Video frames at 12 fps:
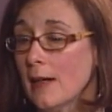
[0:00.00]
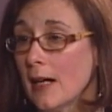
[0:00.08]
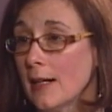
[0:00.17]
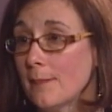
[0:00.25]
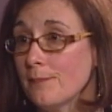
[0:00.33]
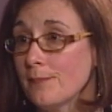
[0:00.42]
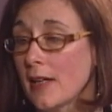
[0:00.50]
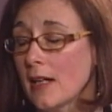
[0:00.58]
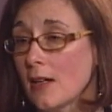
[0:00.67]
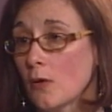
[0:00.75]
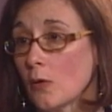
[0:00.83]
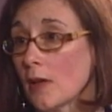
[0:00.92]
um,
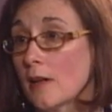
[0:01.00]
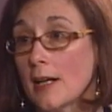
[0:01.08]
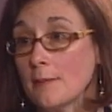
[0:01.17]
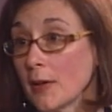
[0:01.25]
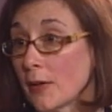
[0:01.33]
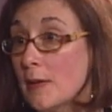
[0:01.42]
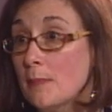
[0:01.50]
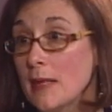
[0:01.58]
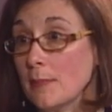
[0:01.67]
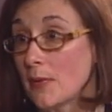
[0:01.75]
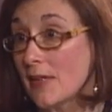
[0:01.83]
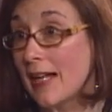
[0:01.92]
or unmarried
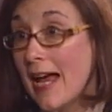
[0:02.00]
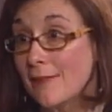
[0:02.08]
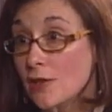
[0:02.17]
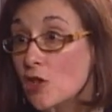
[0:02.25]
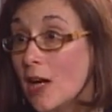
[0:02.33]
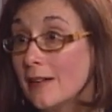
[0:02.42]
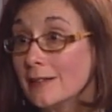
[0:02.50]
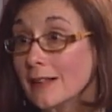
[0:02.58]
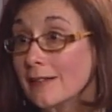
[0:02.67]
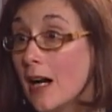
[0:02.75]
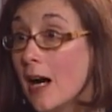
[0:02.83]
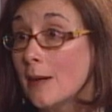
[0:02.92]
people that have a child
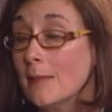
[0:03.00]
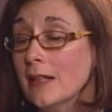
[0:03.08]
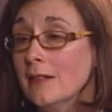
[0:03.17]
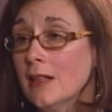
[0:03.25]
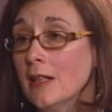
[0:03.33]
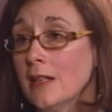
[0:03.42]
in common.